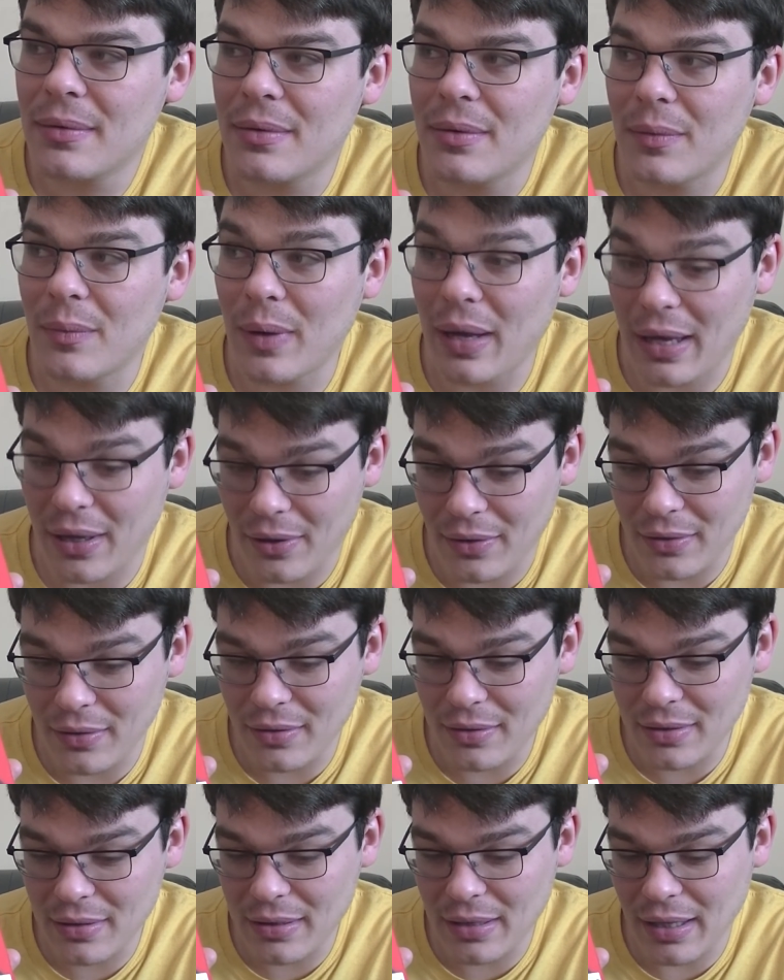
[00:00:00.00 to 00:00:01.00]

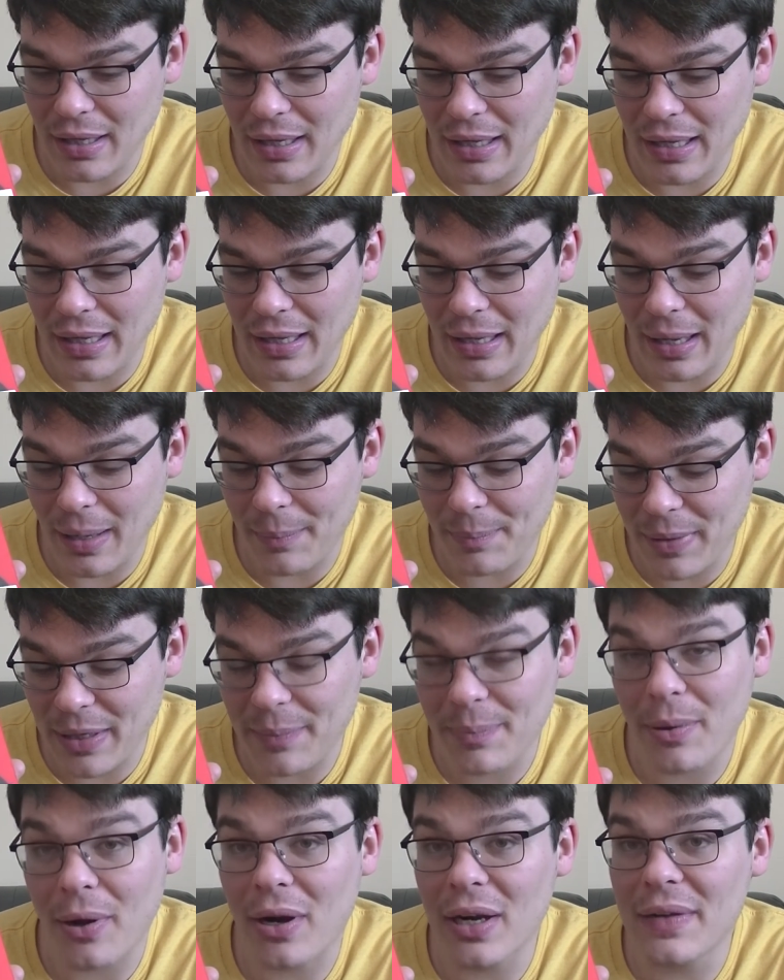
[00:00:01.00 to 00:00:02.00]
Well, a
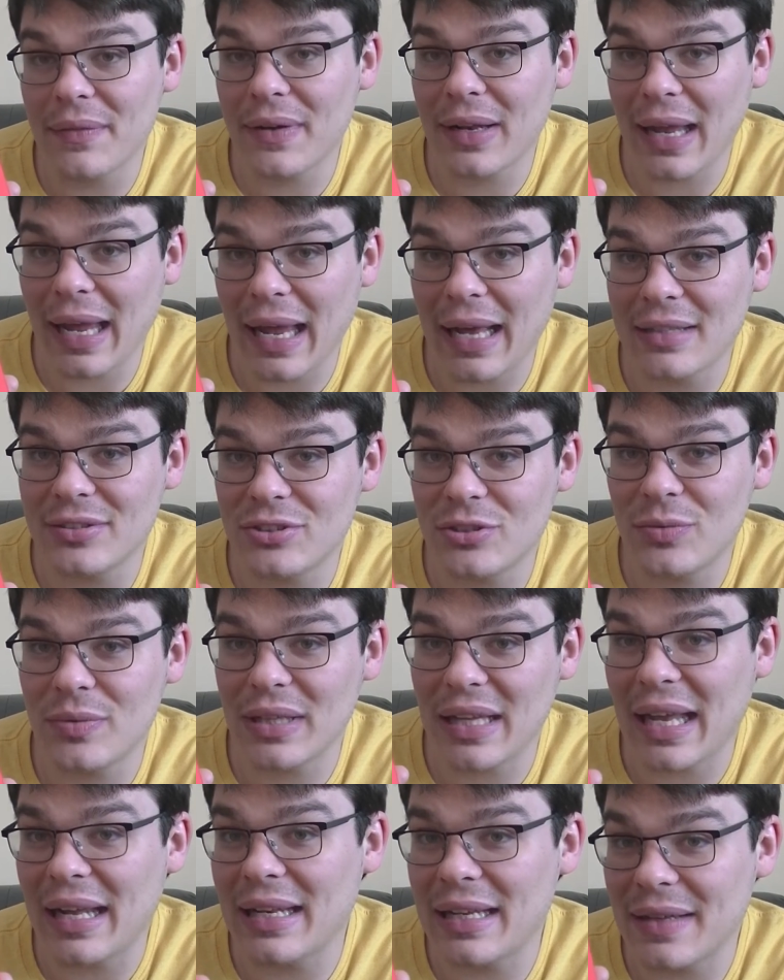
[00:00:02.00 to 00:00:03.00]
big part of it has to do with
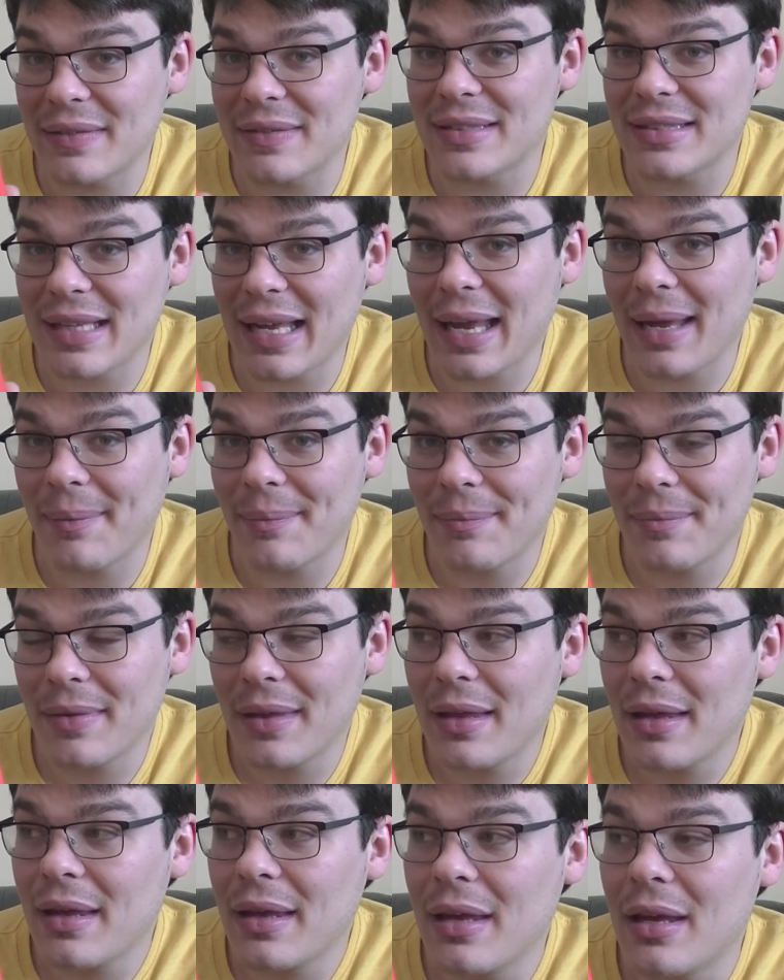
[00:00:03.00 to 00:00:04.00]
the ending of this game.
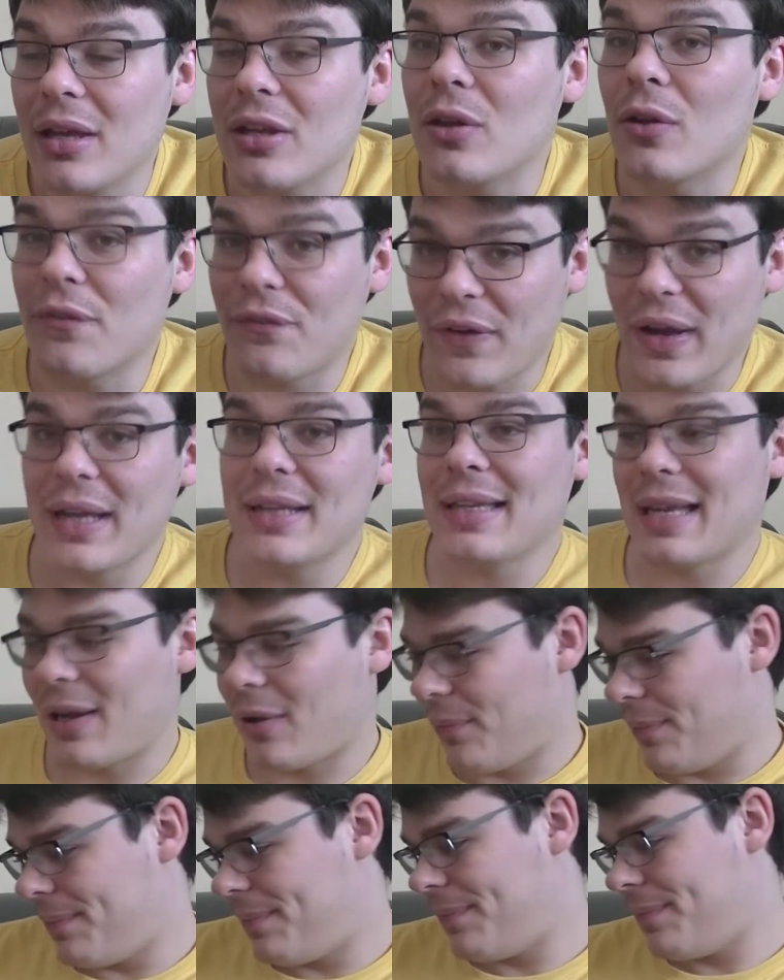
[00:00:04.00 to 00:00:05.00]
You'll find
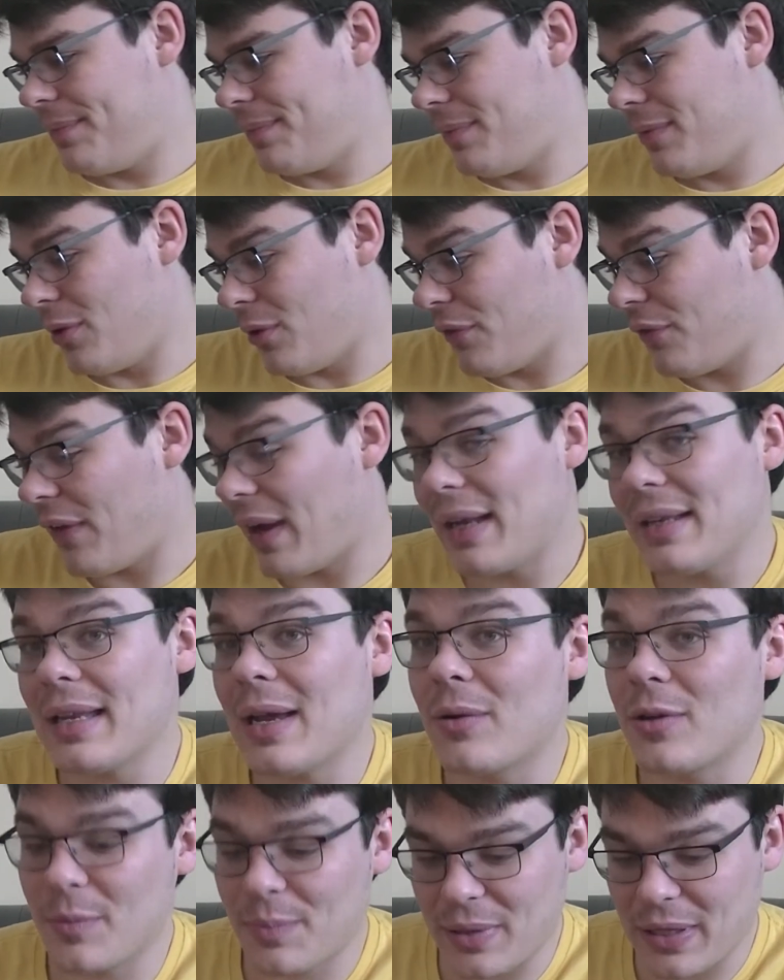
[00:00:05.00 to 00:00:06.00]
out. You'll find
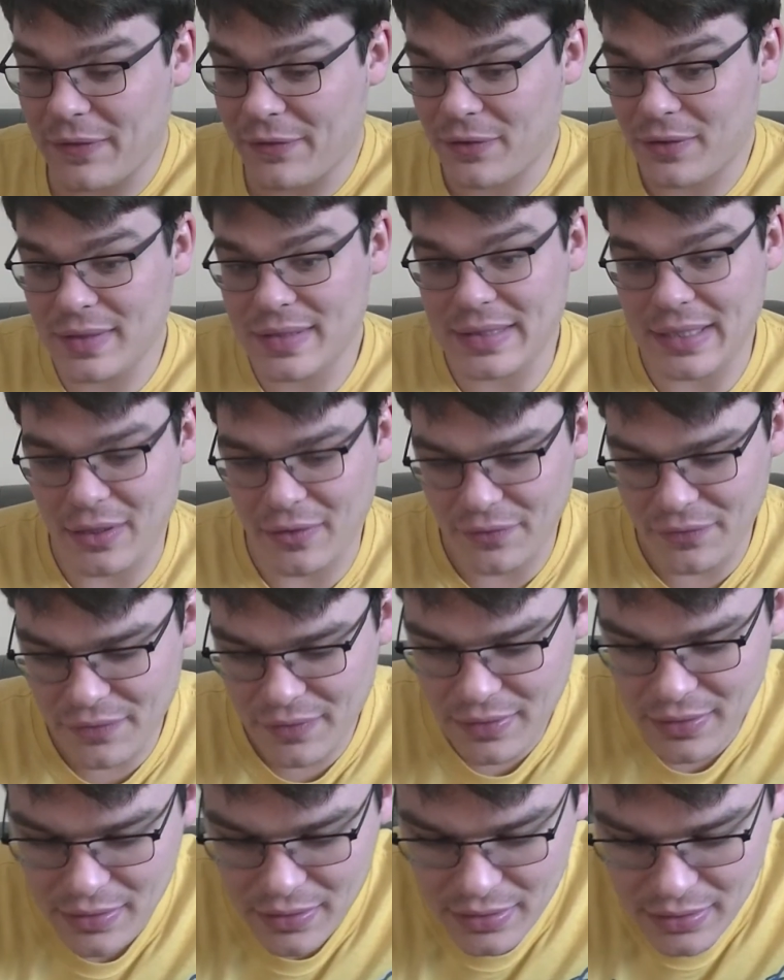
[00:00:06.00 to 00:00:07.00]
out when you play it for yourself.
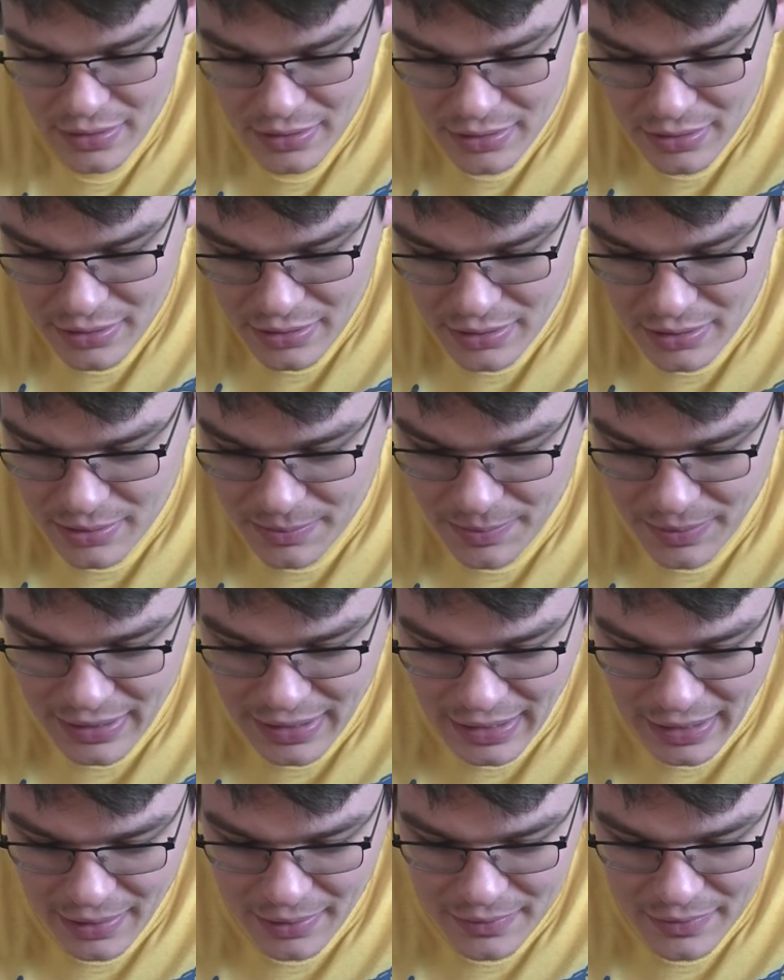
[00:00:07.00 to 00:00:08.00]
But
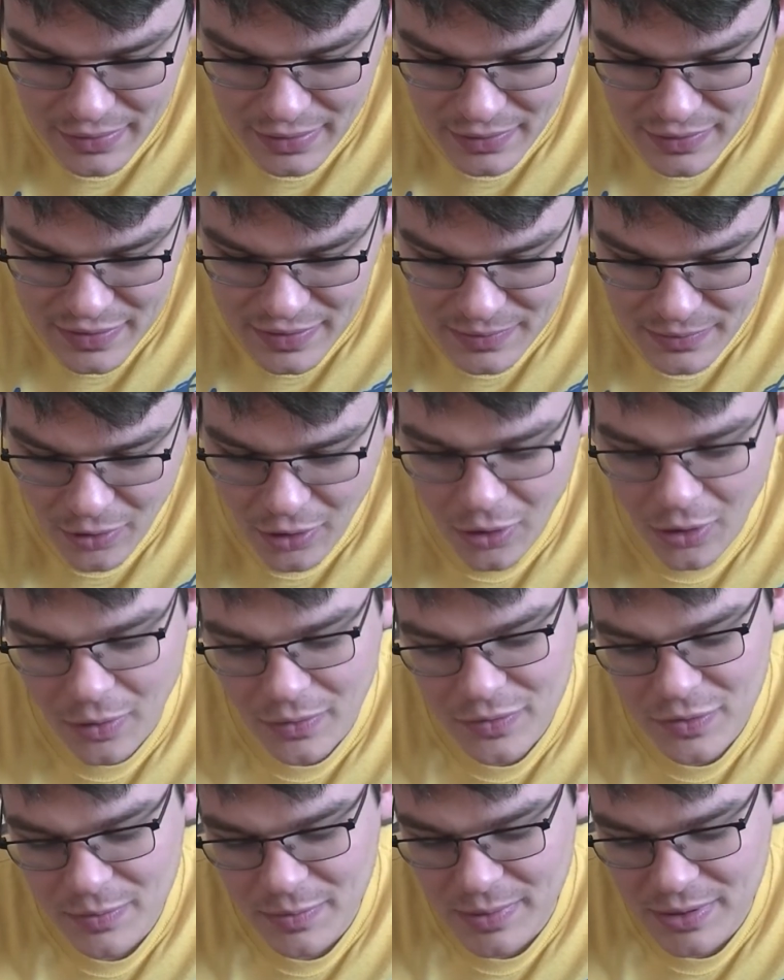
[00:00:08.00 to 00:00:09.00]
yeah, there's
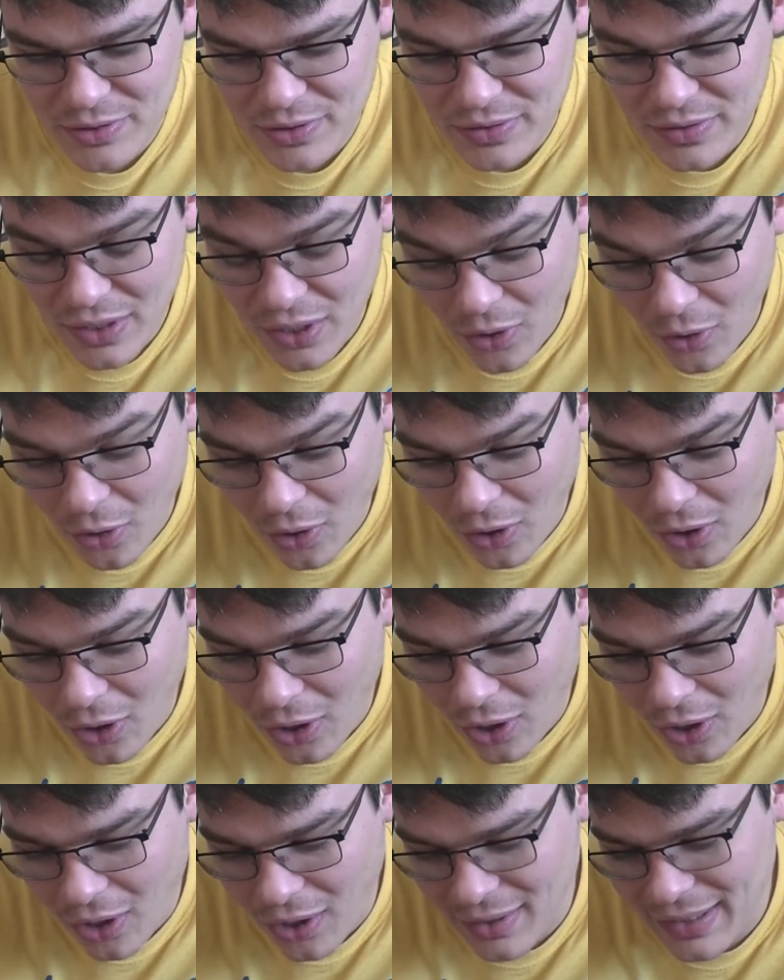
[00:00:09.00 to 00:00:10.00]
Super Metroid.
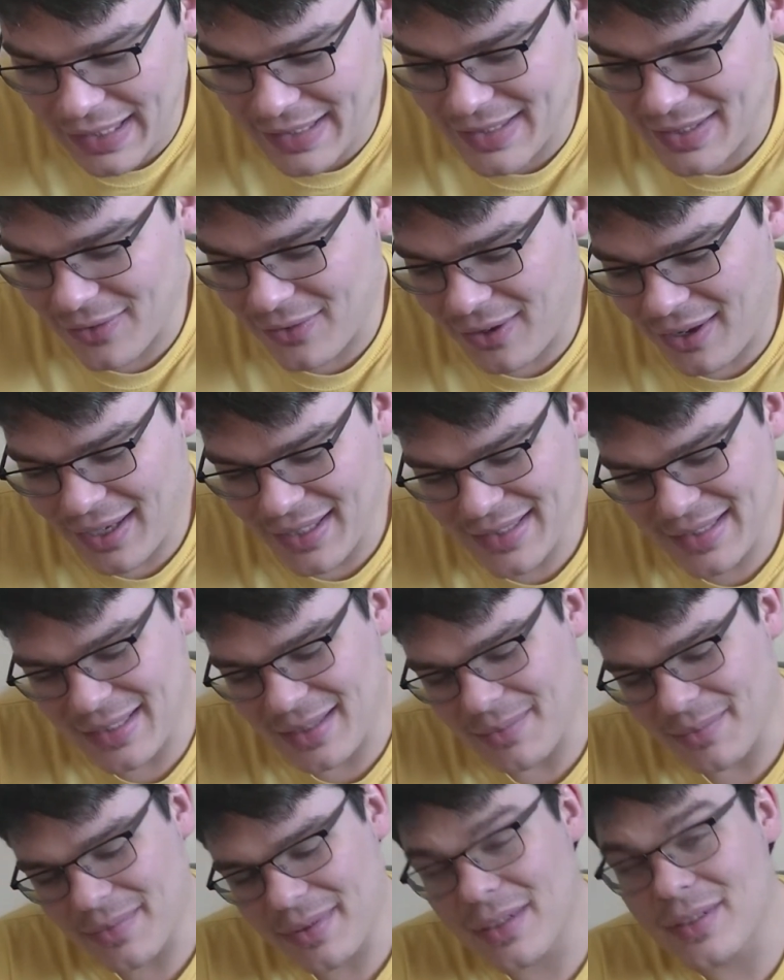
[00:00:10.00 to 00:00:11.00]
That's so
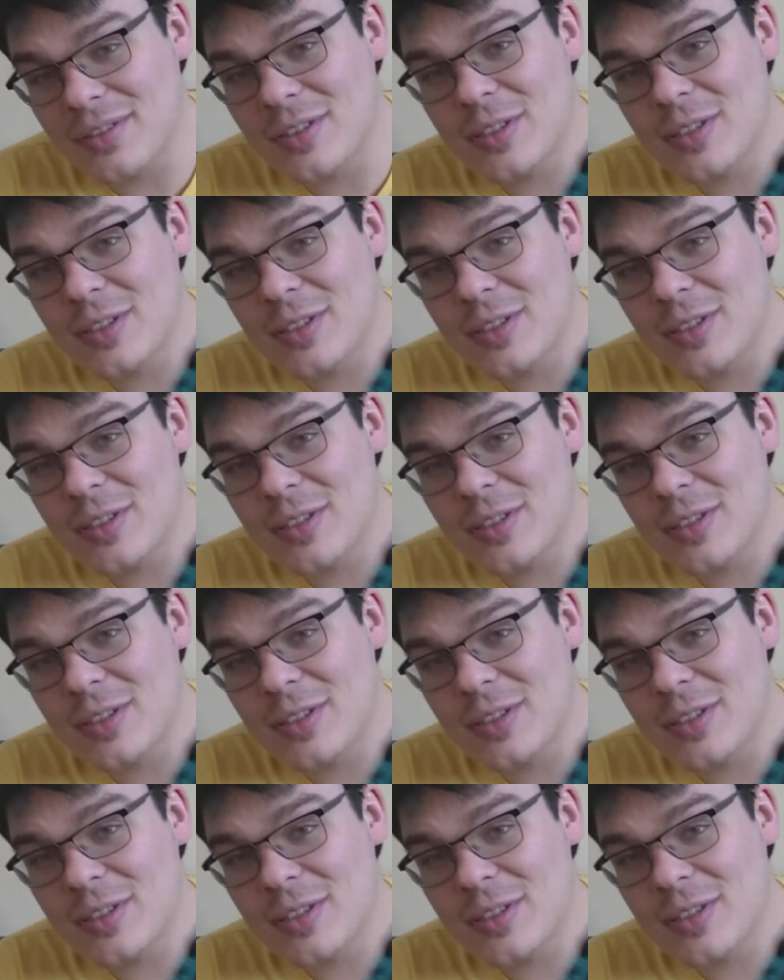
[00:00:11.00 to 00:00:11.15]
awesome. There's